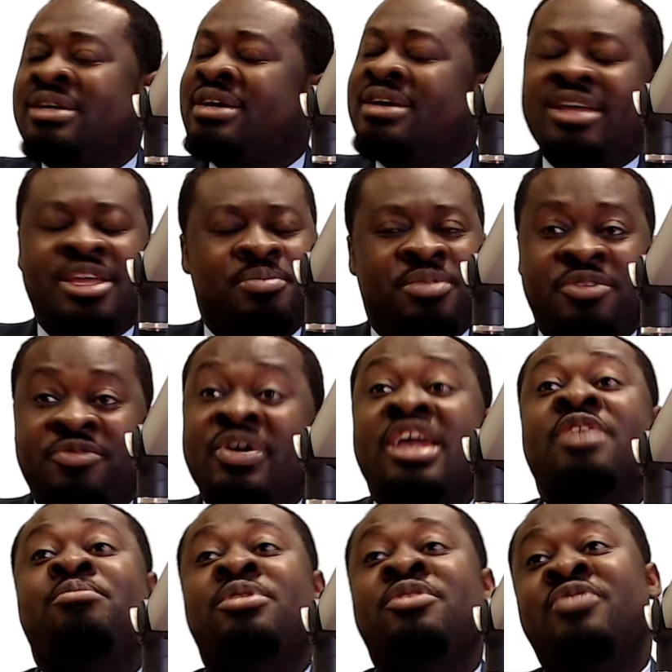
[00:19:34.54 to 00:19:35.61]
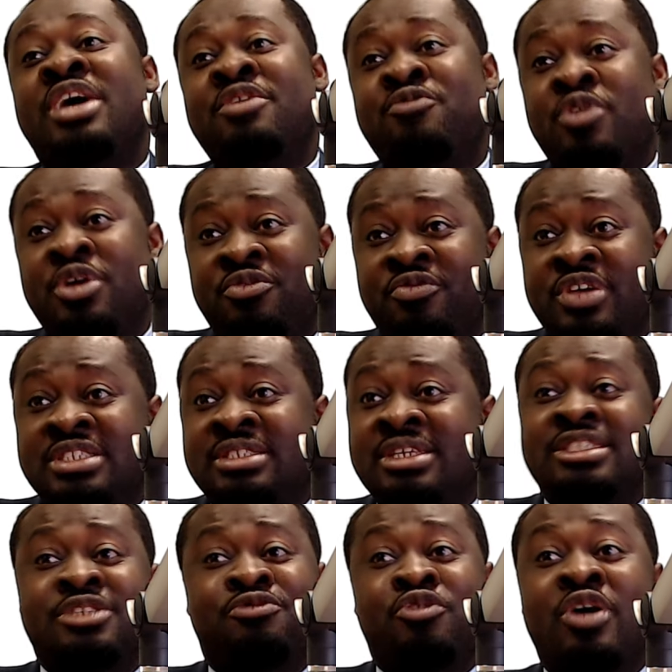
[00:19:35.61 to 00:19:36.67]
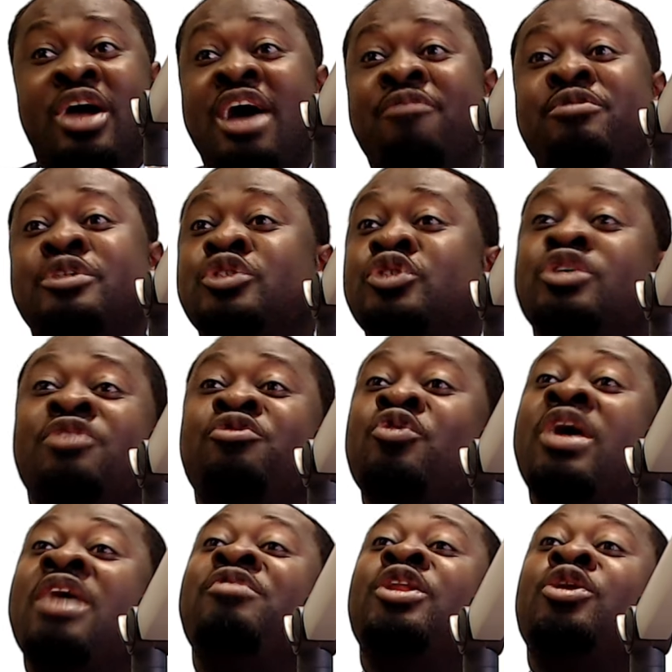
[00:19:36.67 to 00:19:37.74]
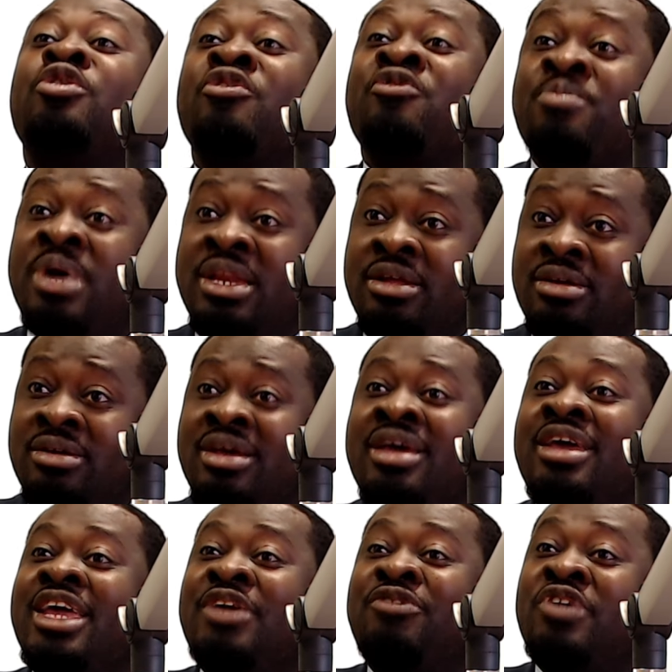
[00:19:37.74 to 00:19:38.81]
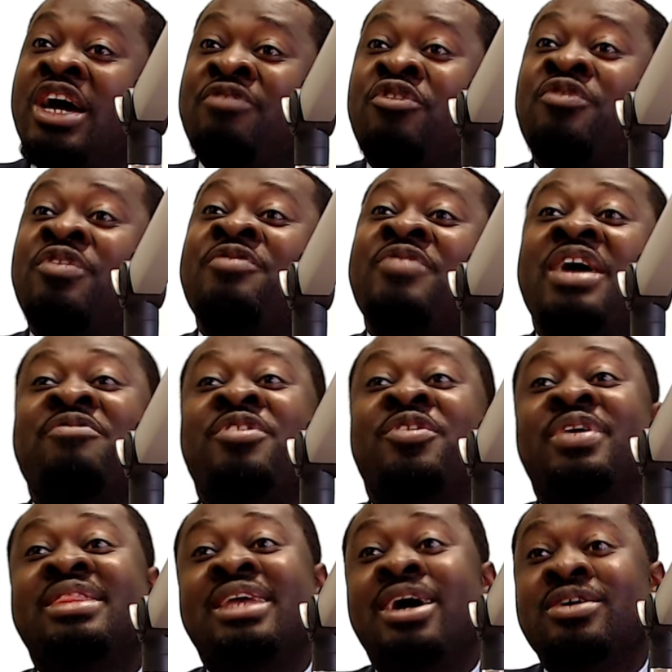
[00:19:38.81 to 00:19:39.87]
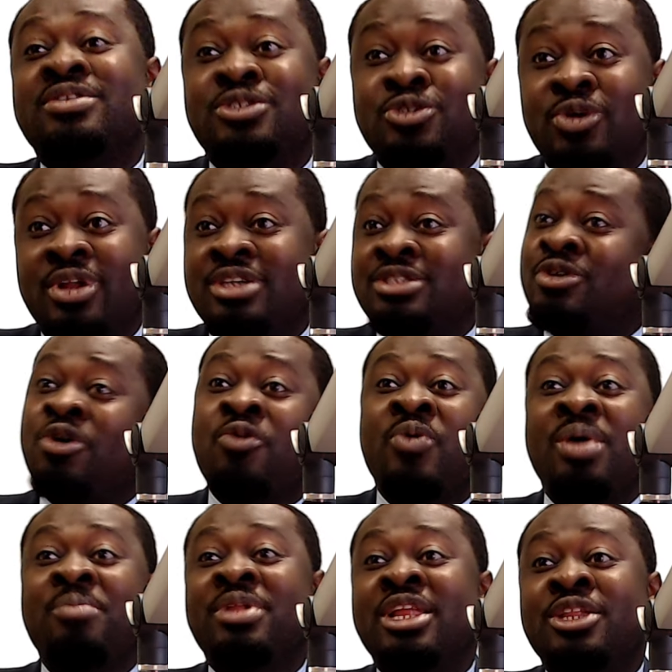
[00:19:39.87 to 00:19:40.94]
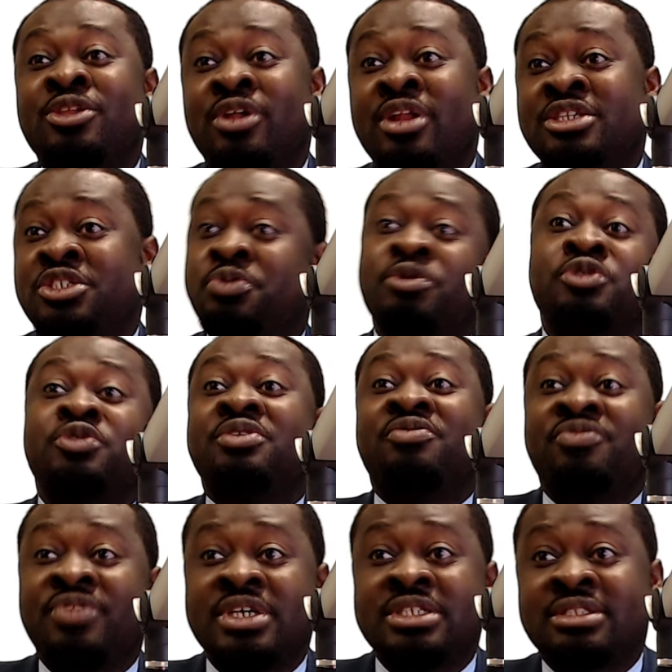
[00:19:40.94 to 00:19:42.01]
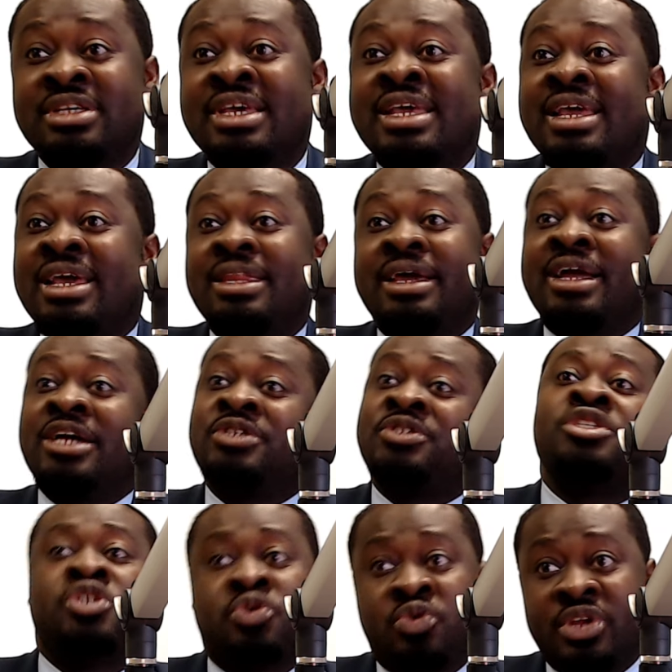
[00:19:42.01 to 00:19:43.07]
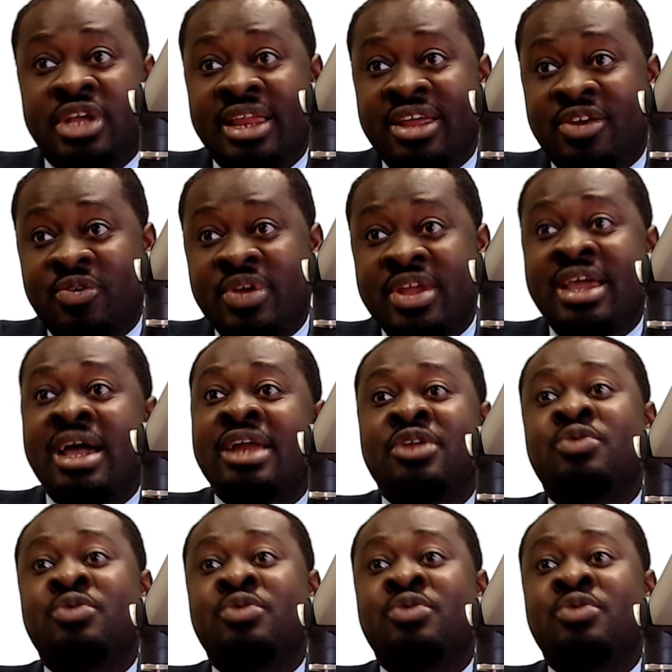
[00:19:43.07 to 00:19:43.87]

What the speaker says: EB-5 for investors. If you have a lot of money, If you have over $500,000 or $1 million you want to invest in the country, you could get a green card. You